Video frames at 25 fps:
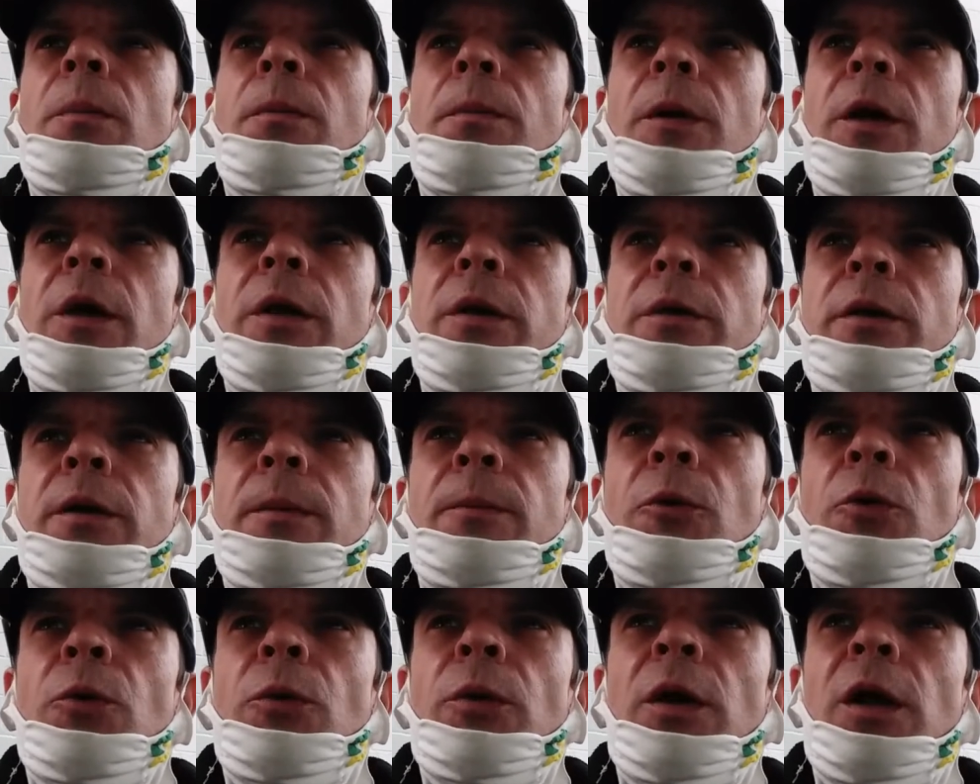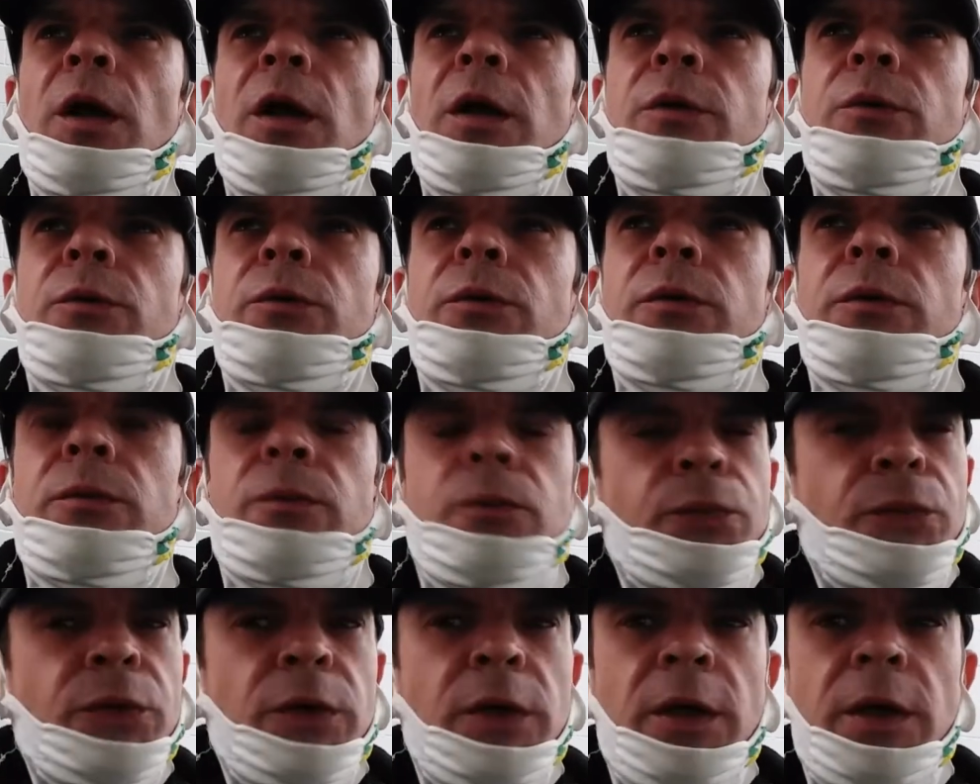But I'm going to
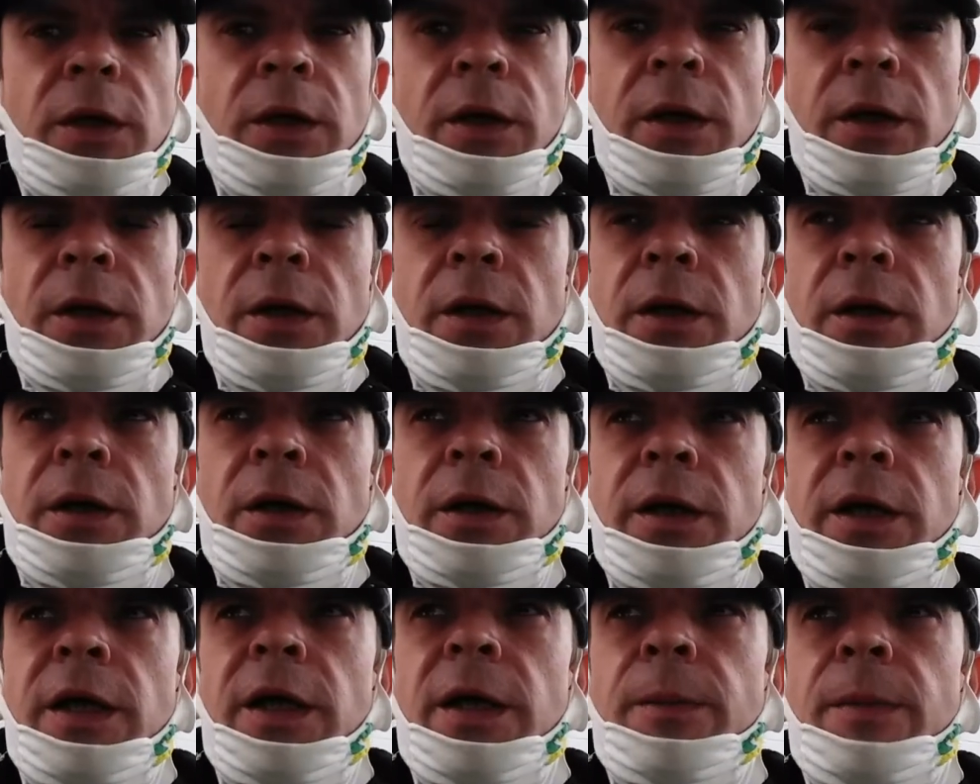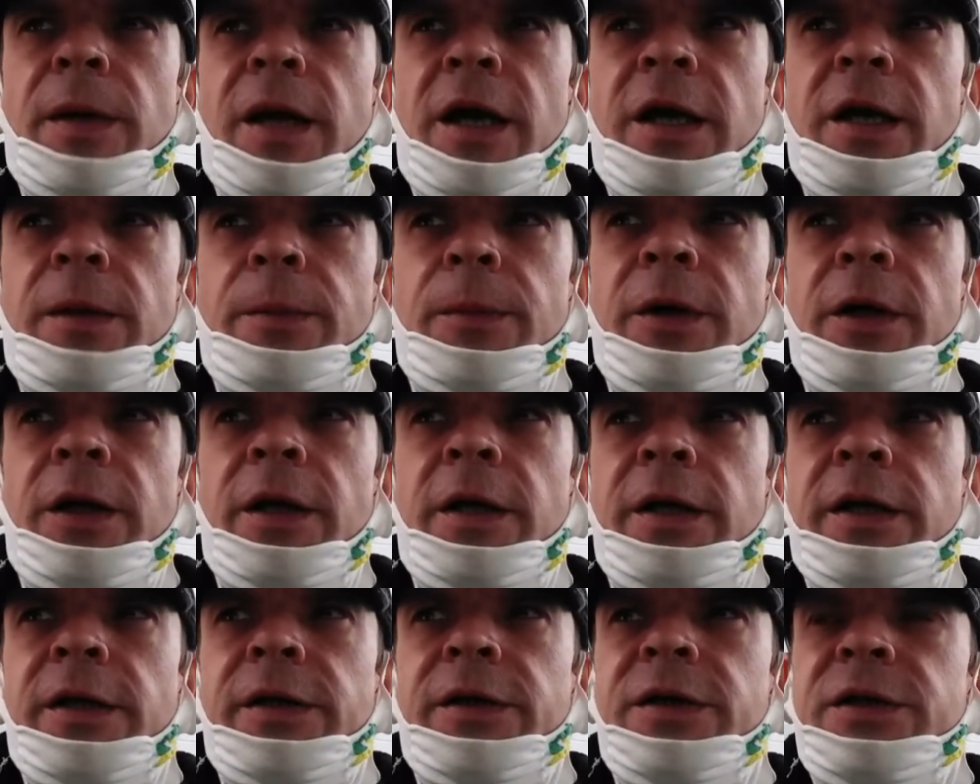kick back a
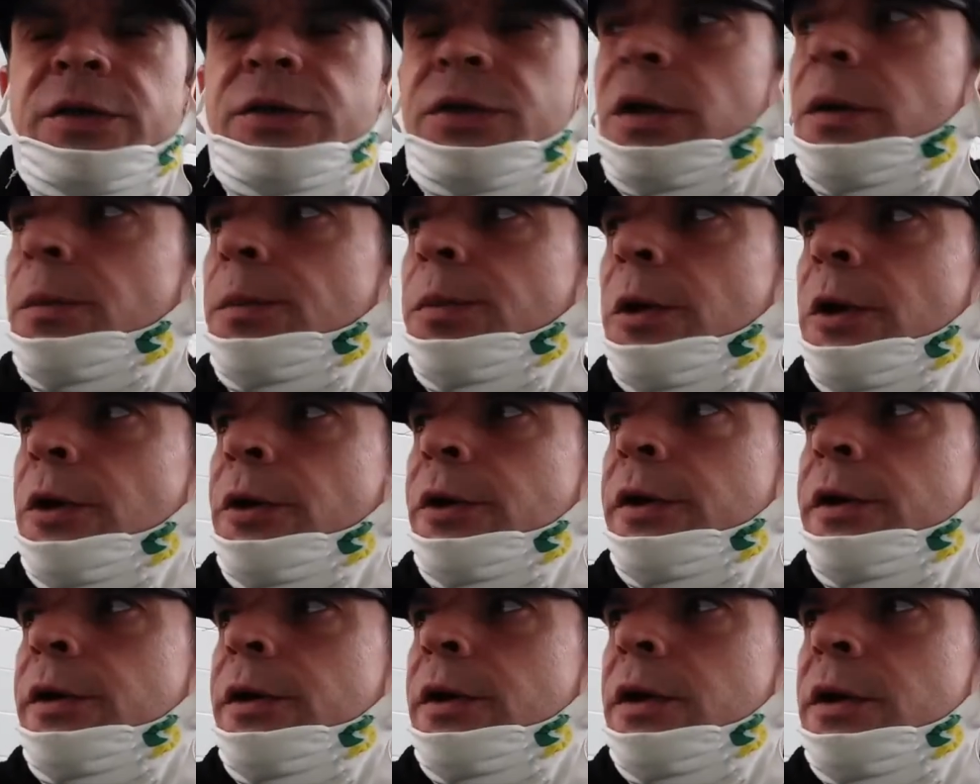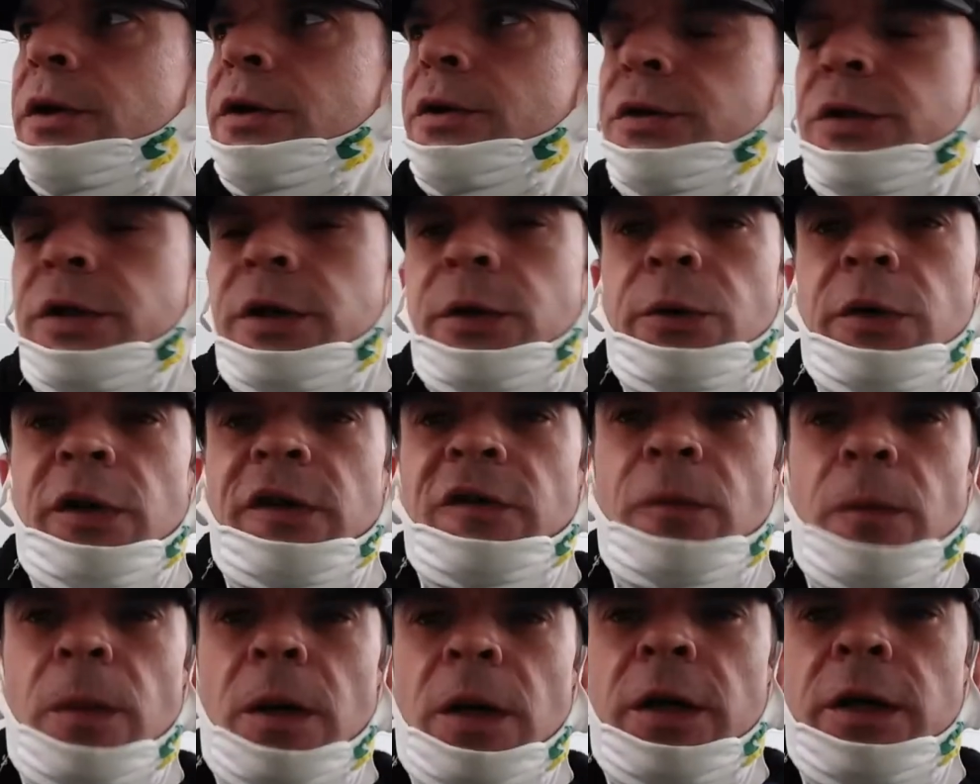minute, get this uploaded, and see what
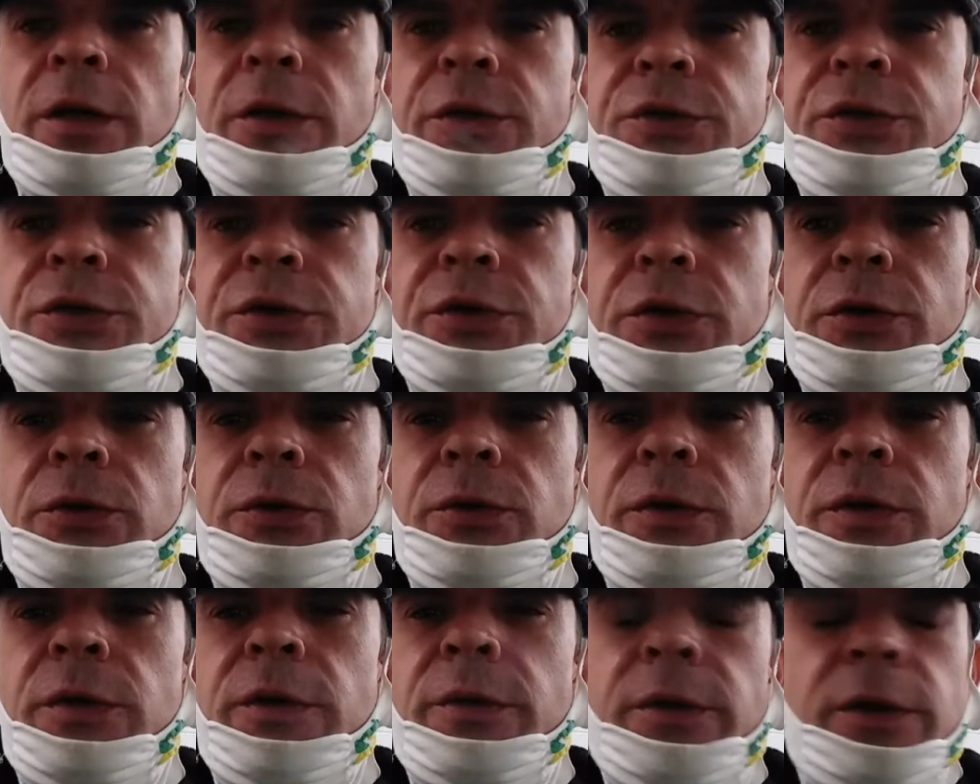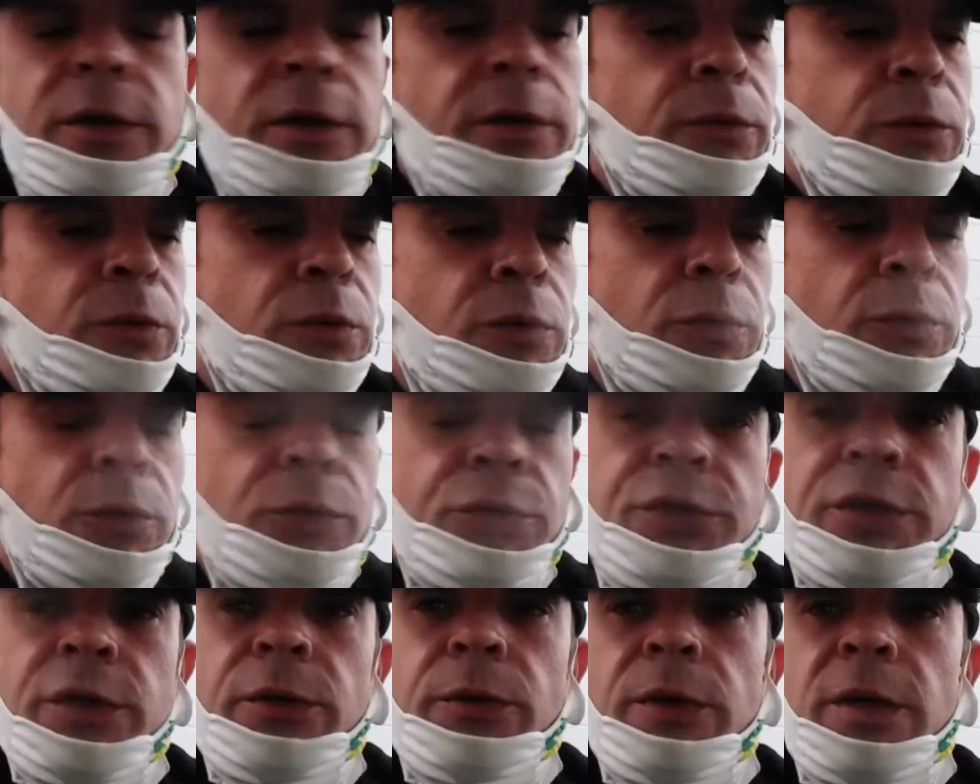everybody else is doing, and then
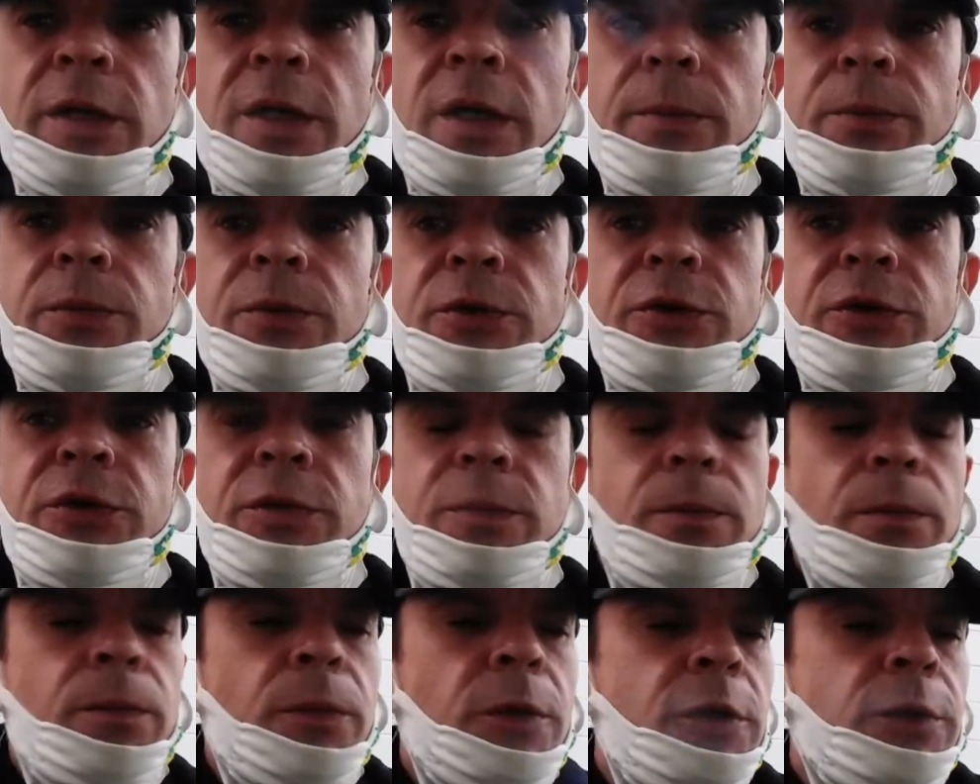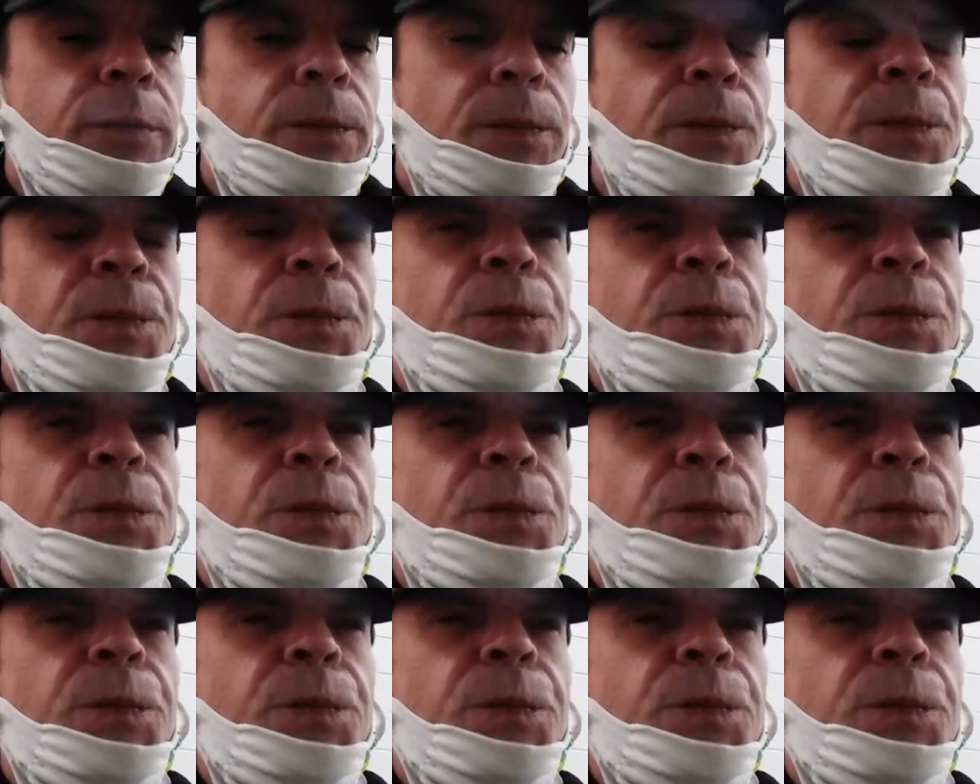we'll see what happens. But